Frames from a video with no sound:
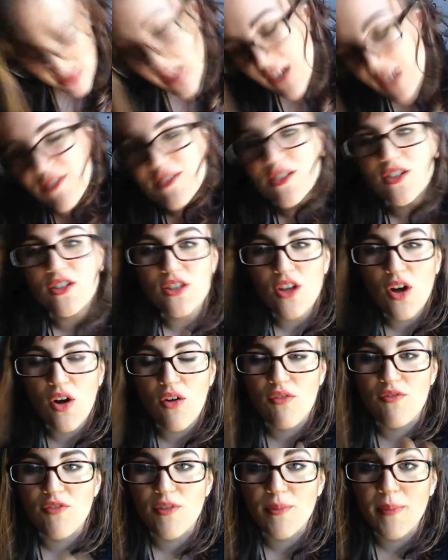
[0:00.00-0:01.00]
left her
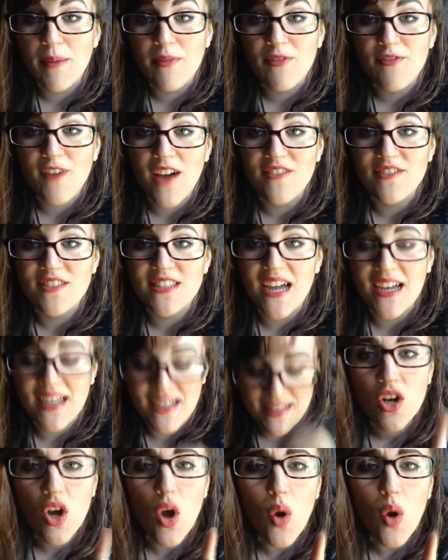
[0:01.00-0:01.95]
alone for maybe 5 seconds.